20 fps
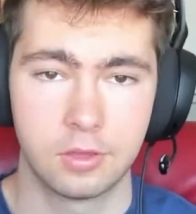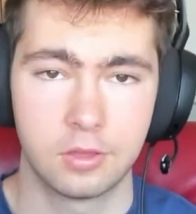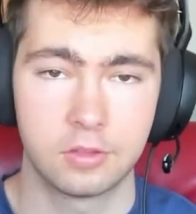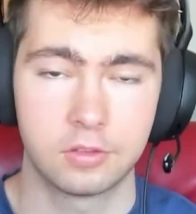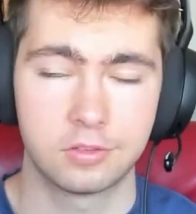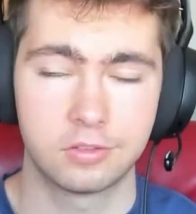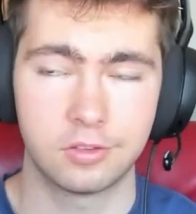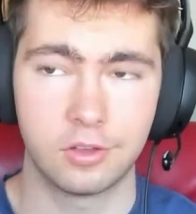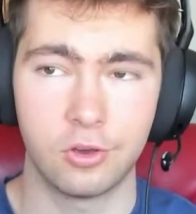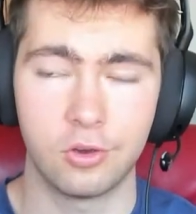
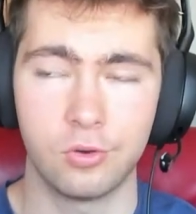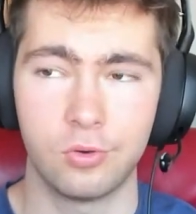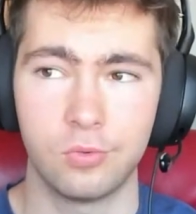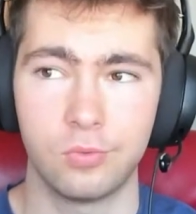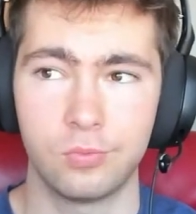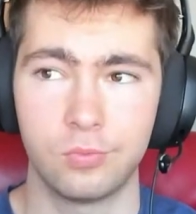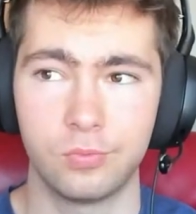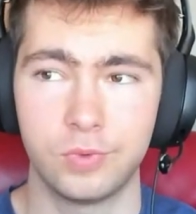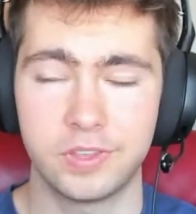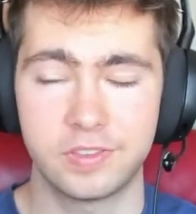
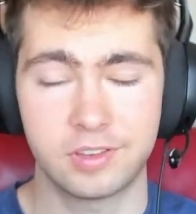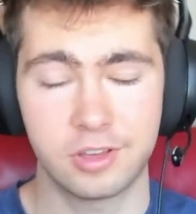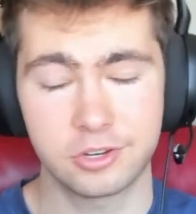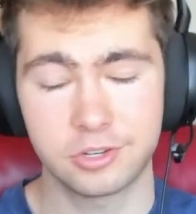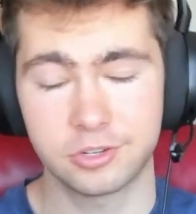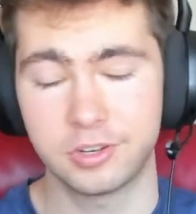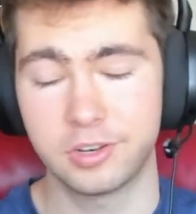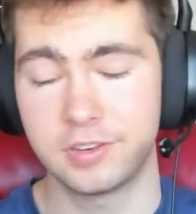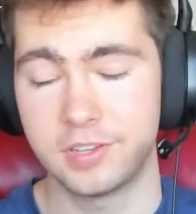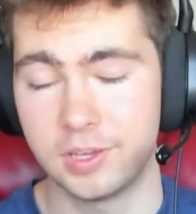So we
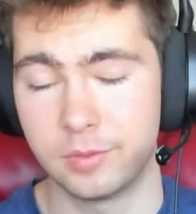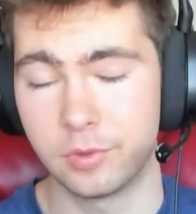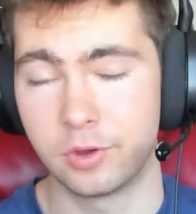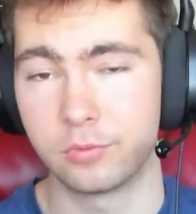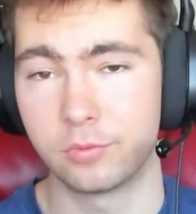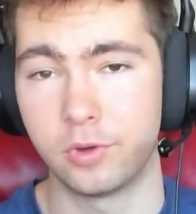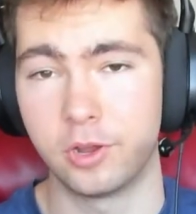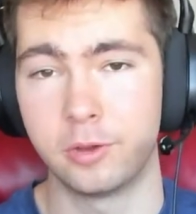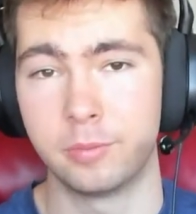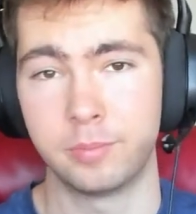scheduled a team
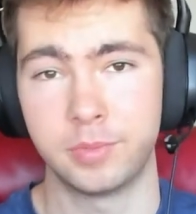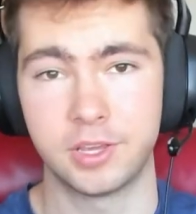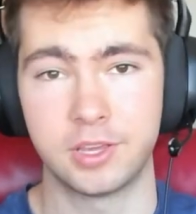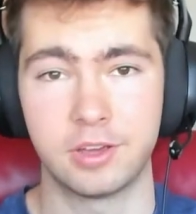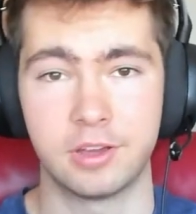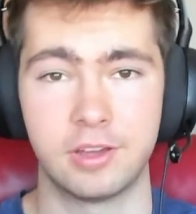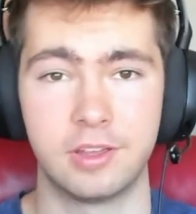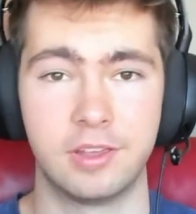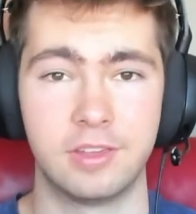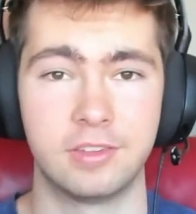on one
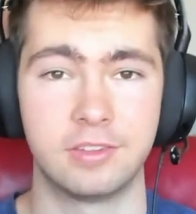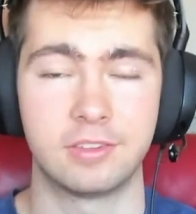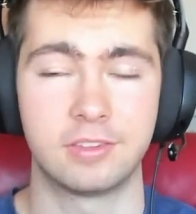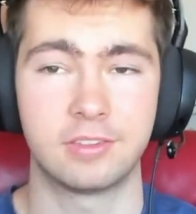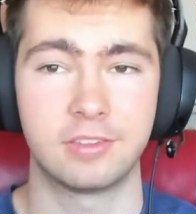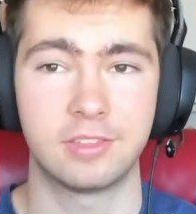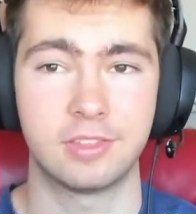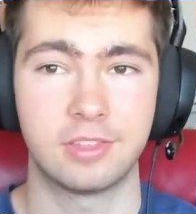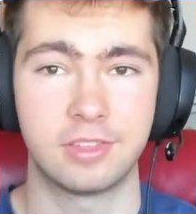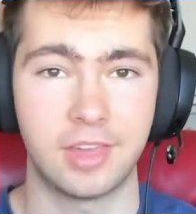
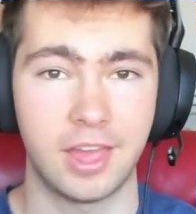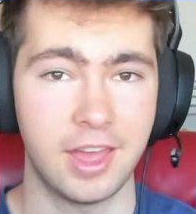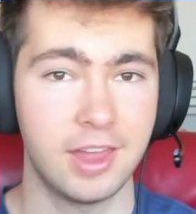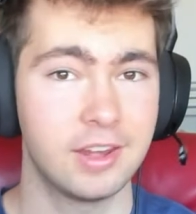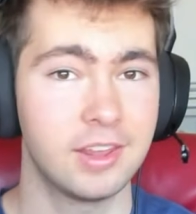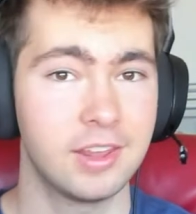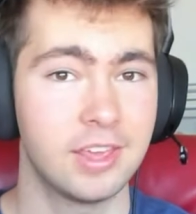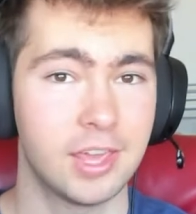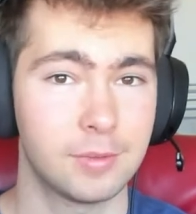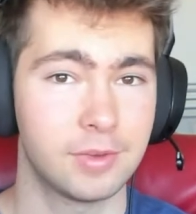because
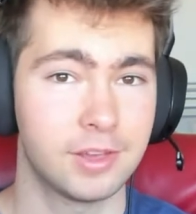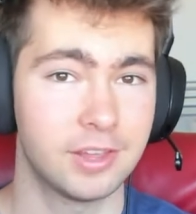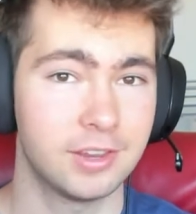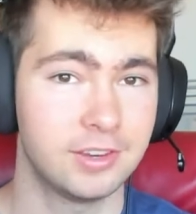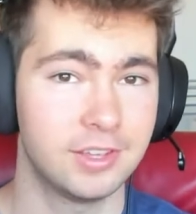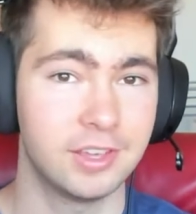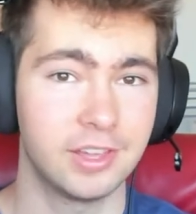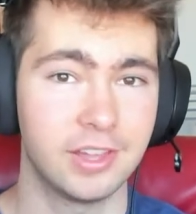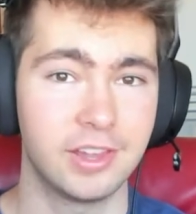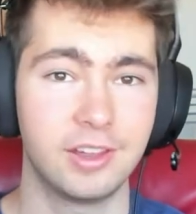that game
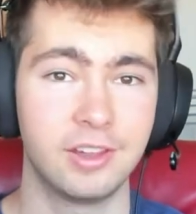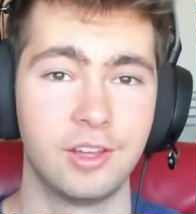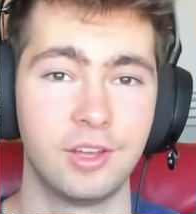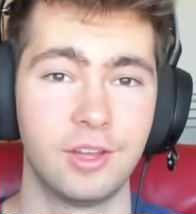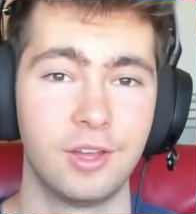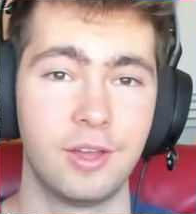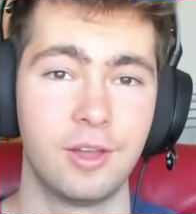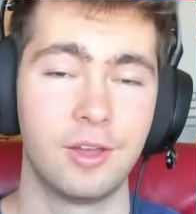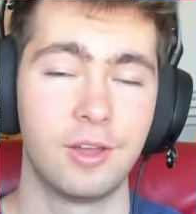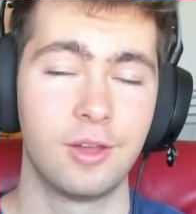idea
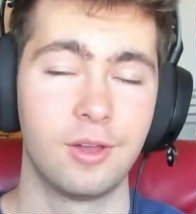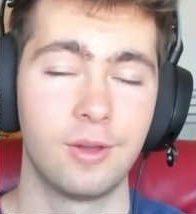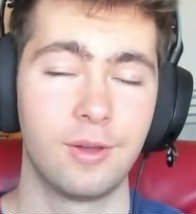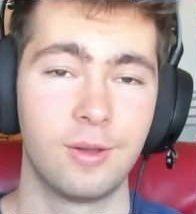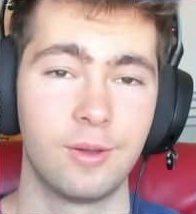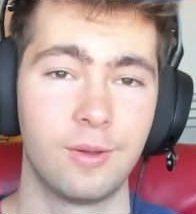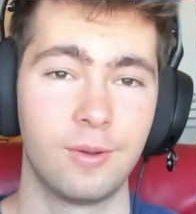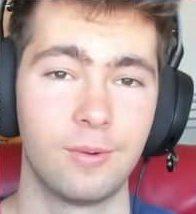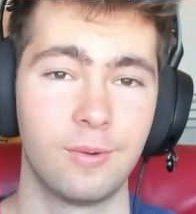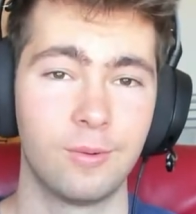
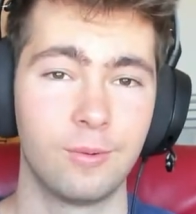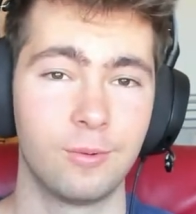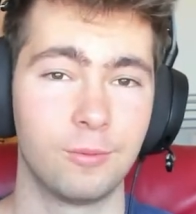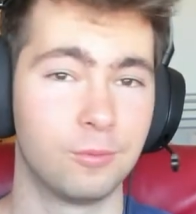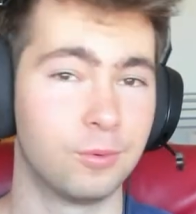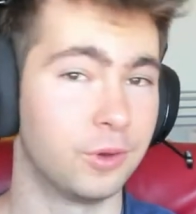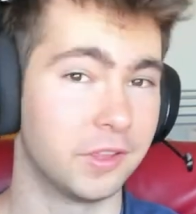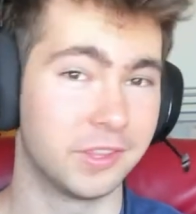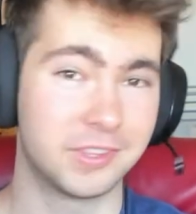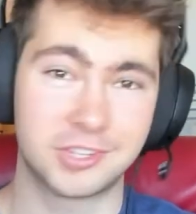
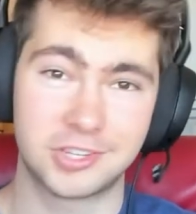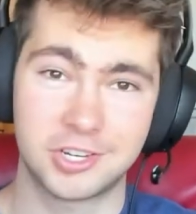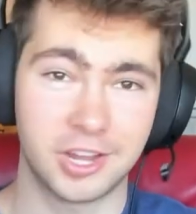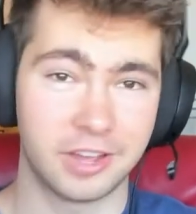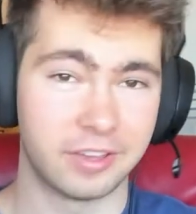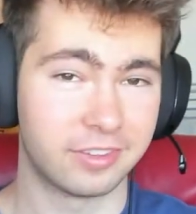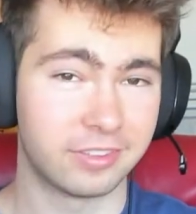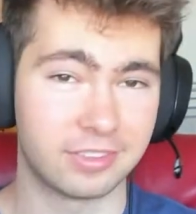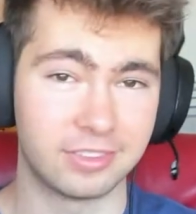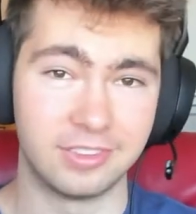was
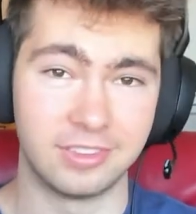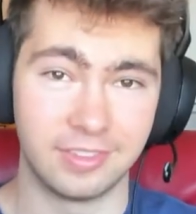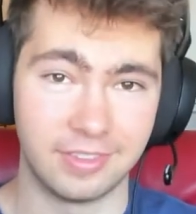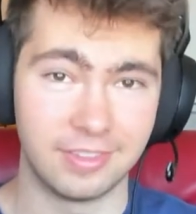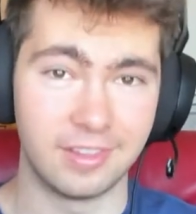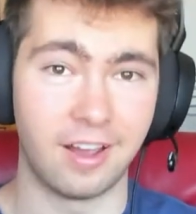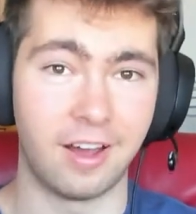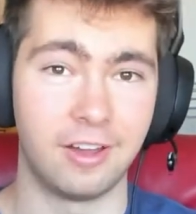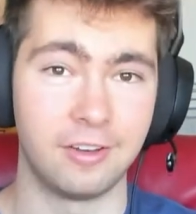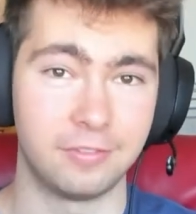just
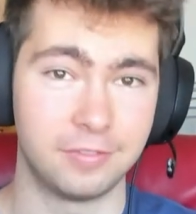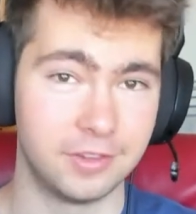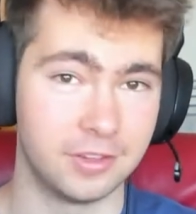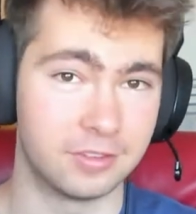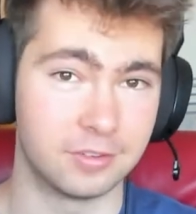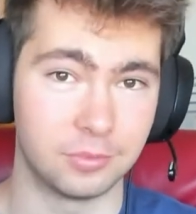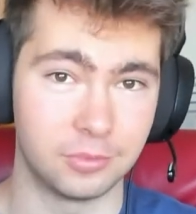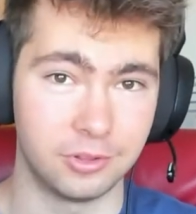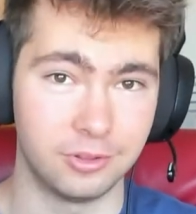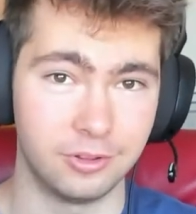not
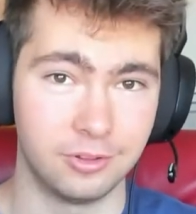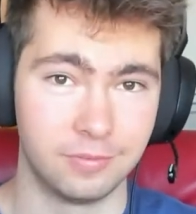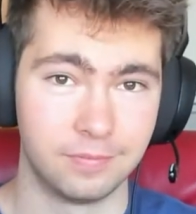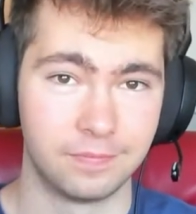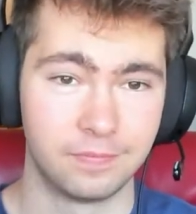feasible.